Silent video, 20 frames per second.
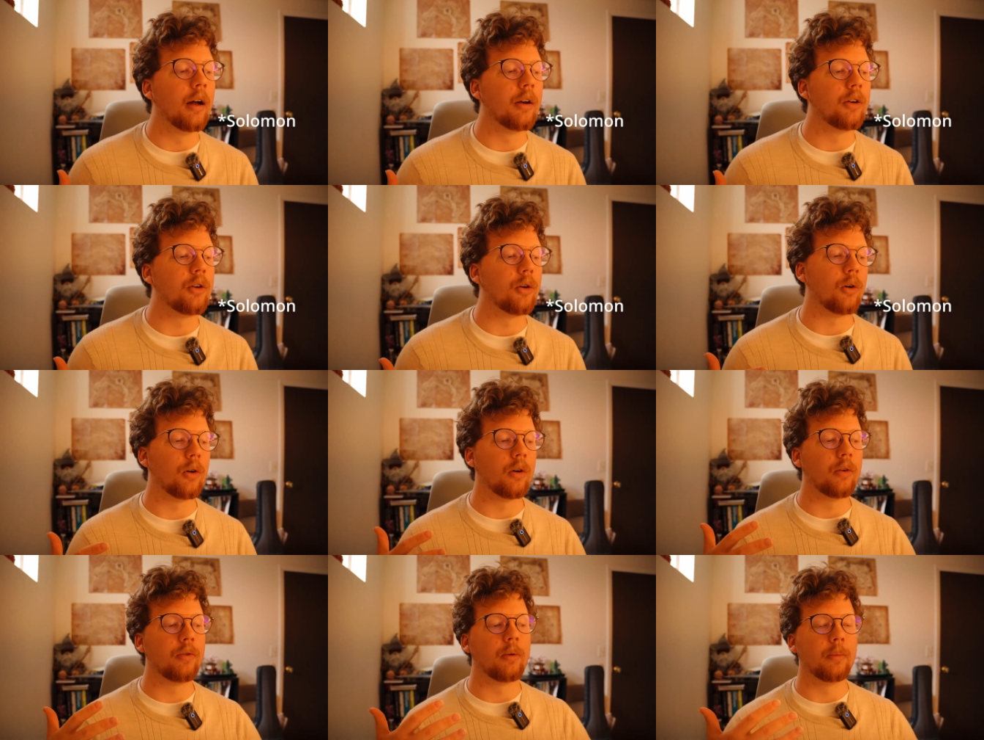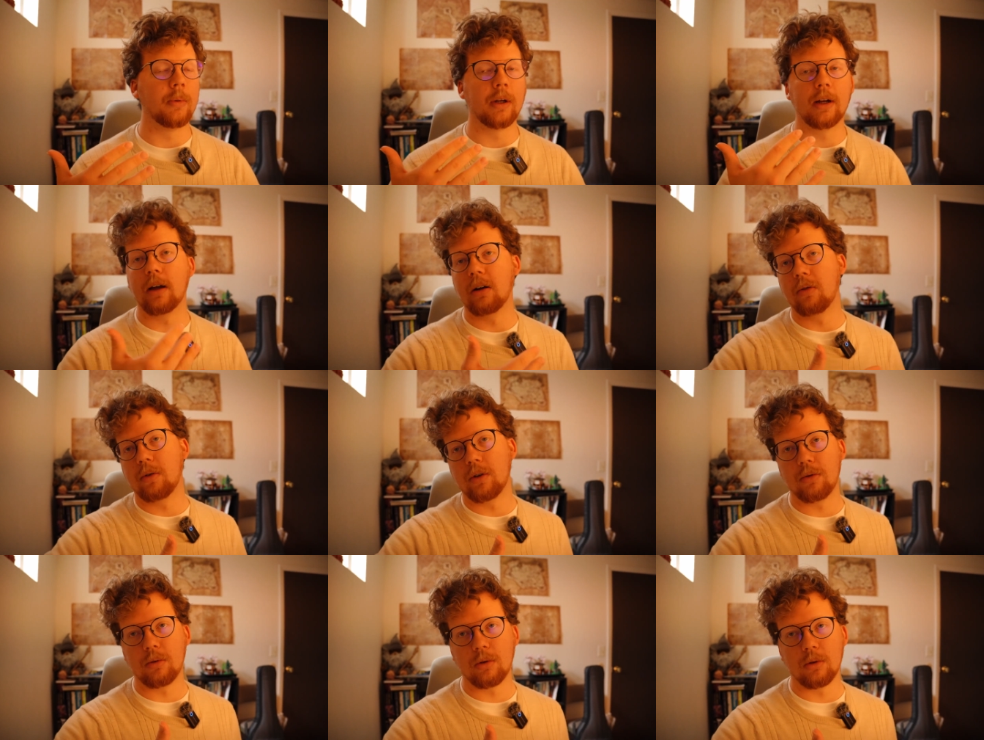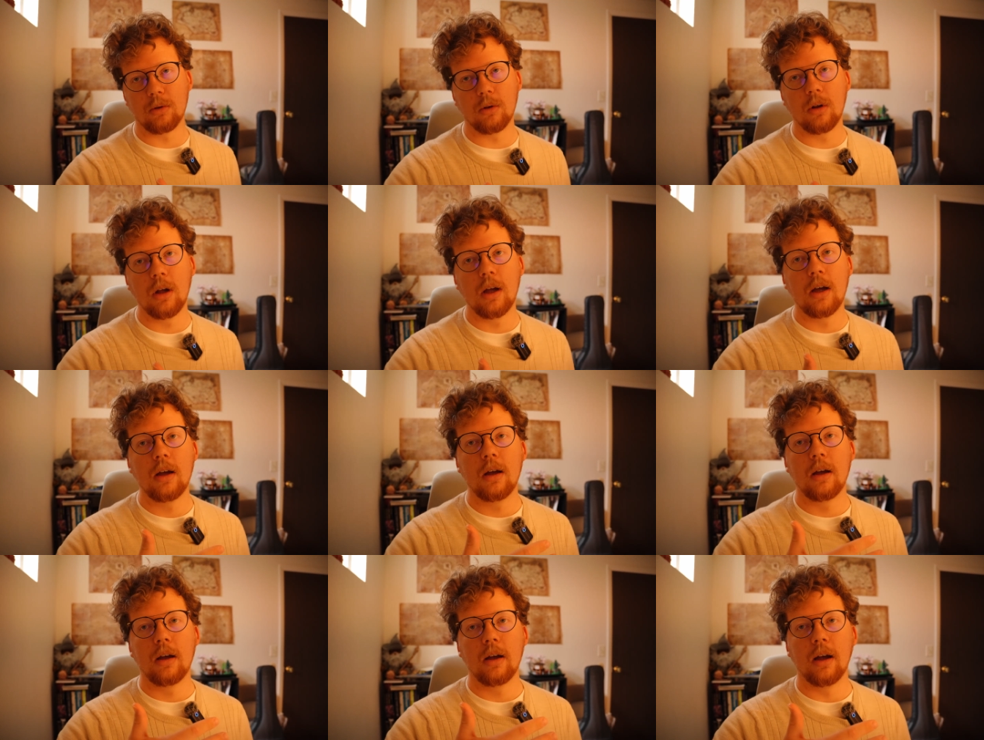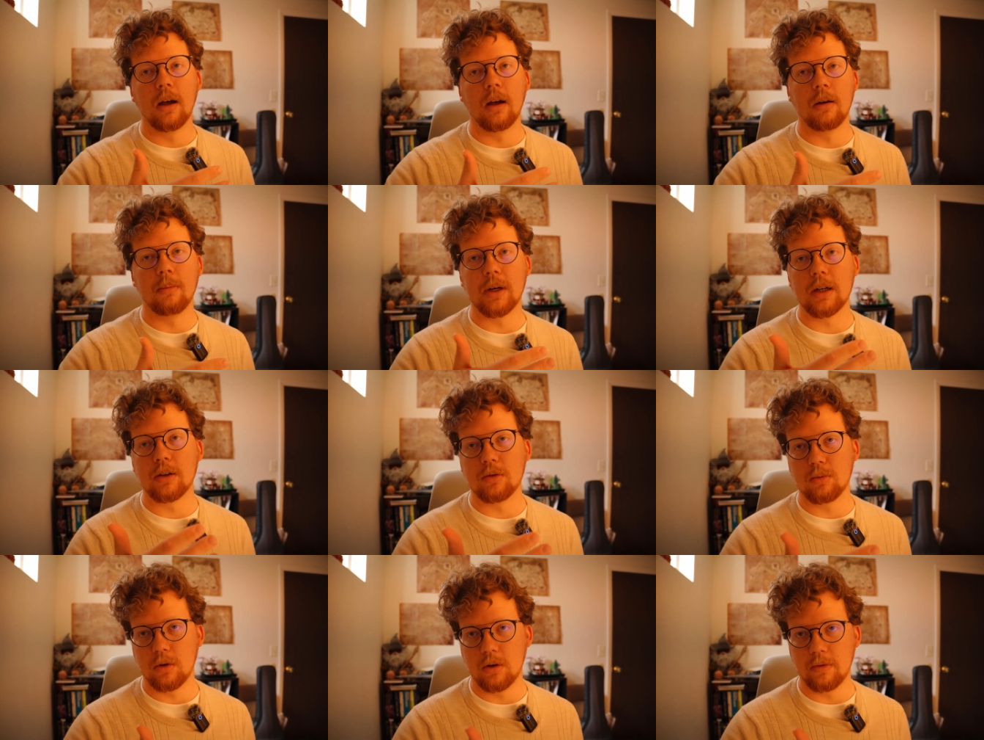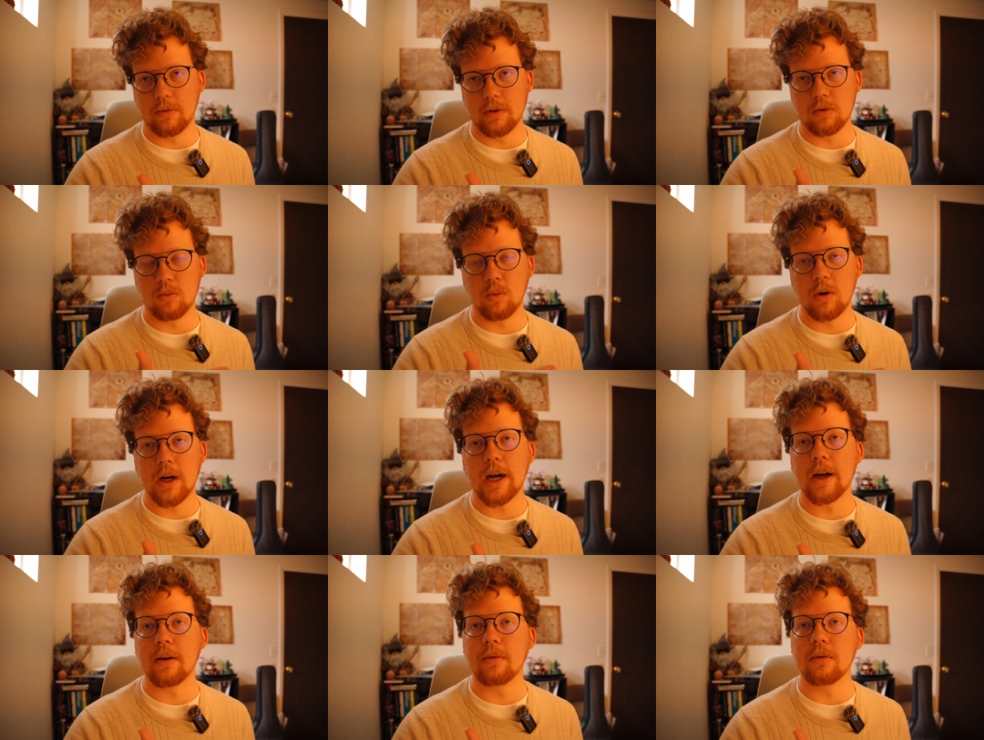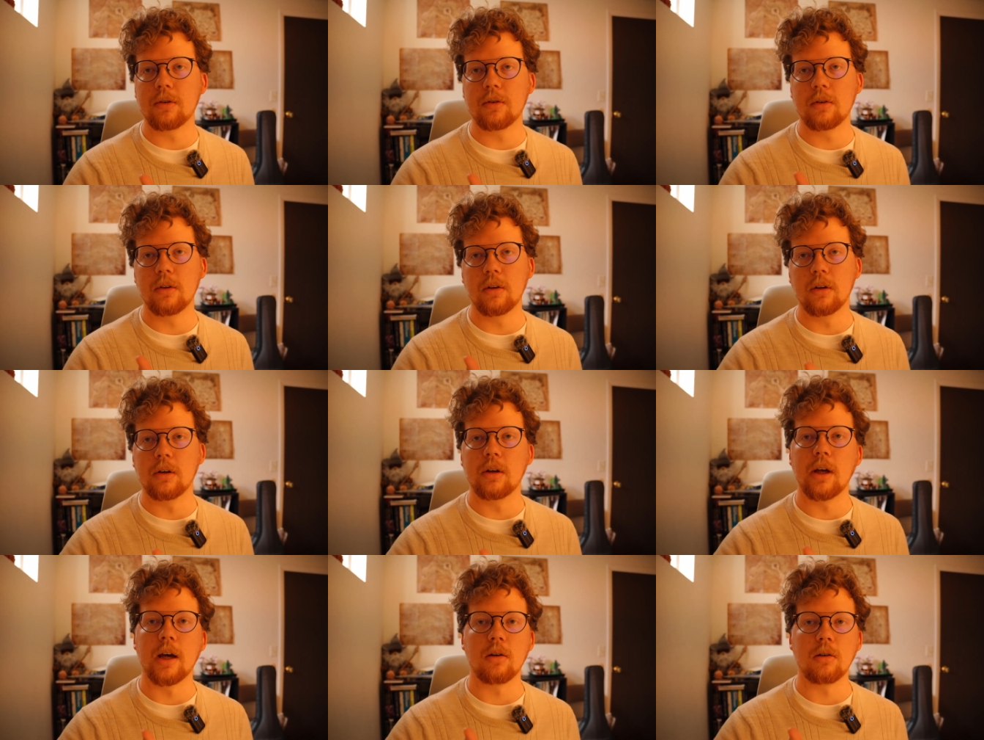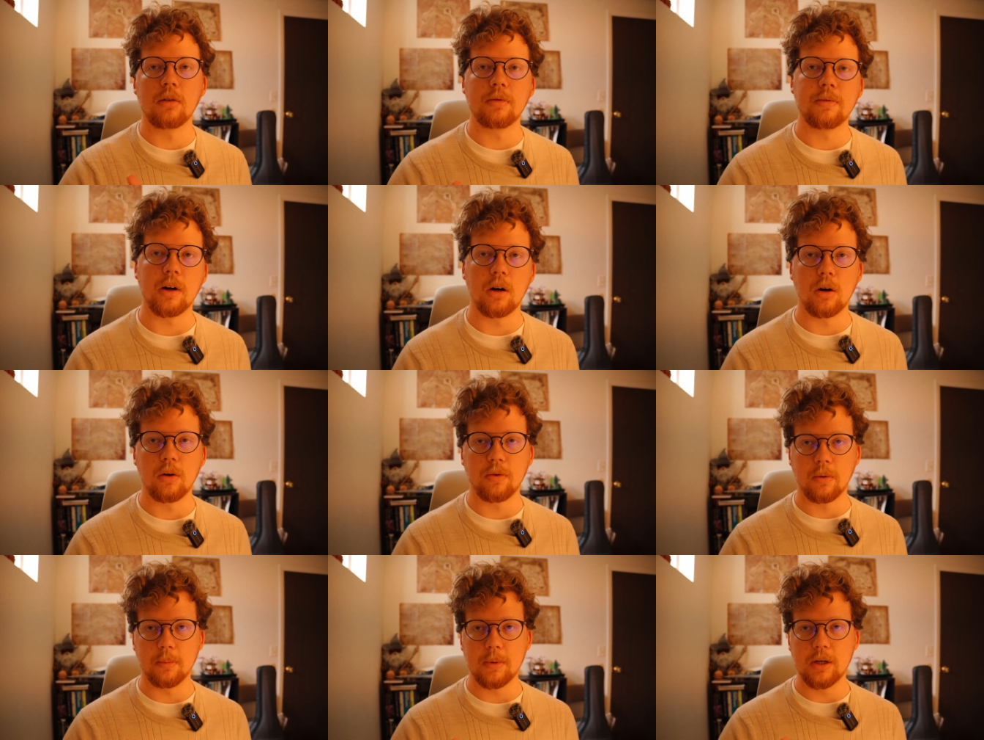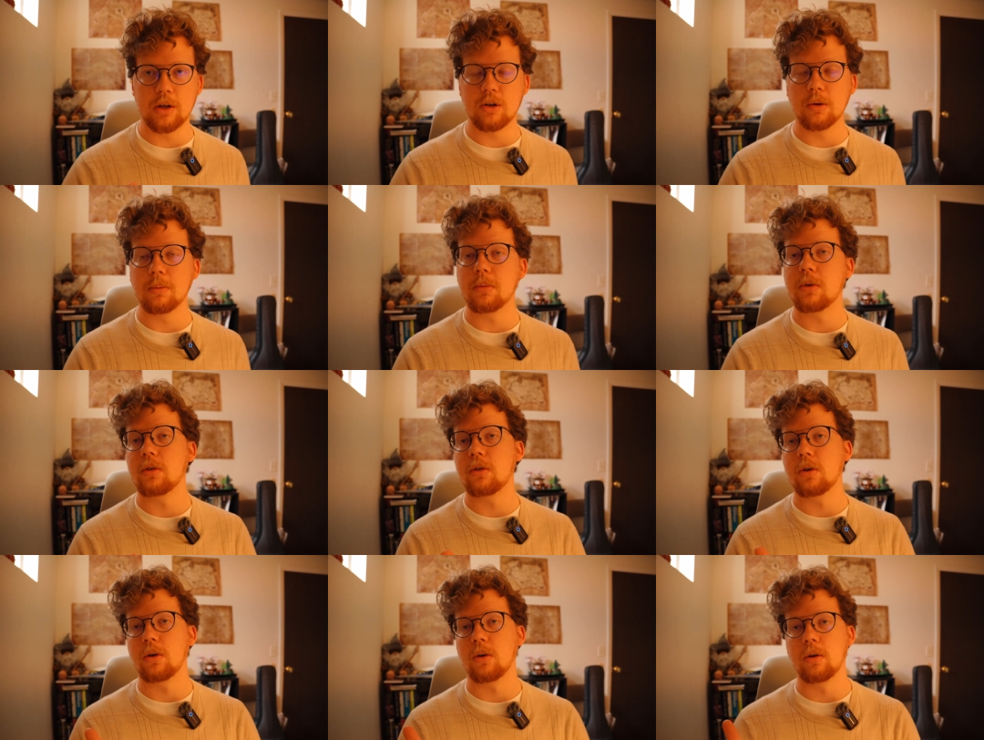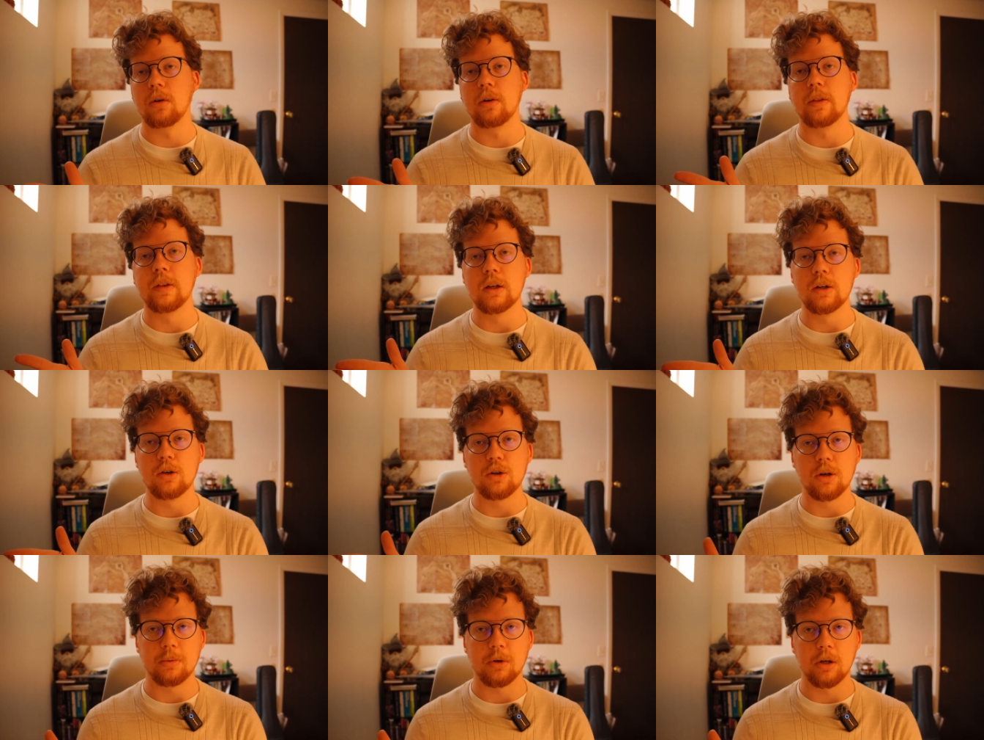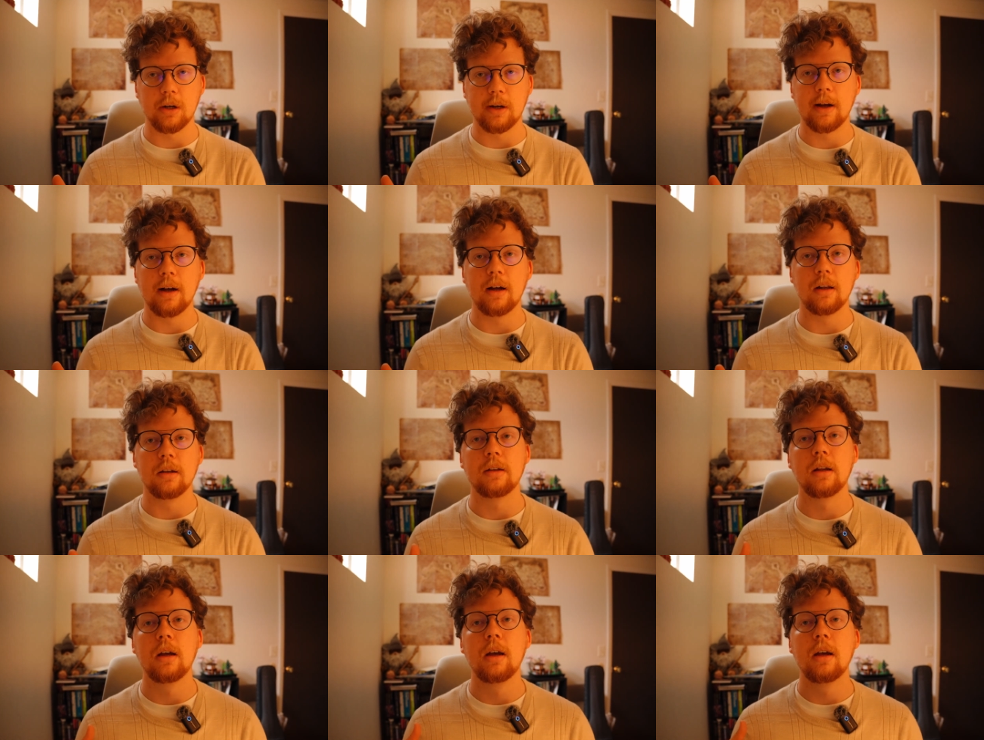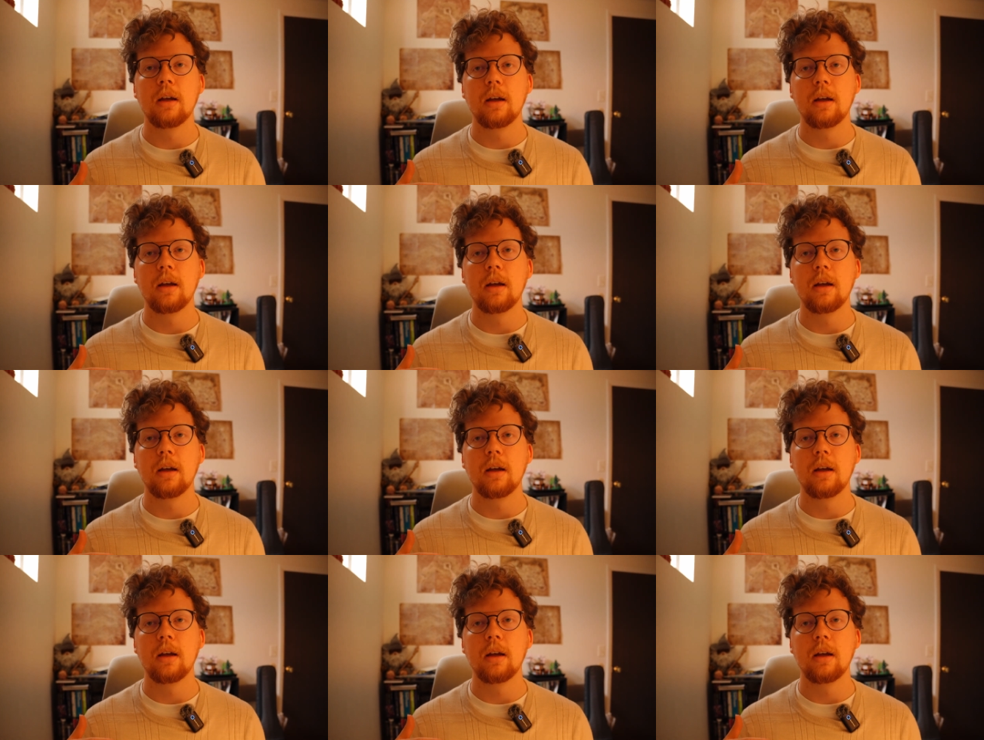turned from the God of Israel because one of his wives, the daughter of Pharaoh from Egypt, turned to the Egyptian gods,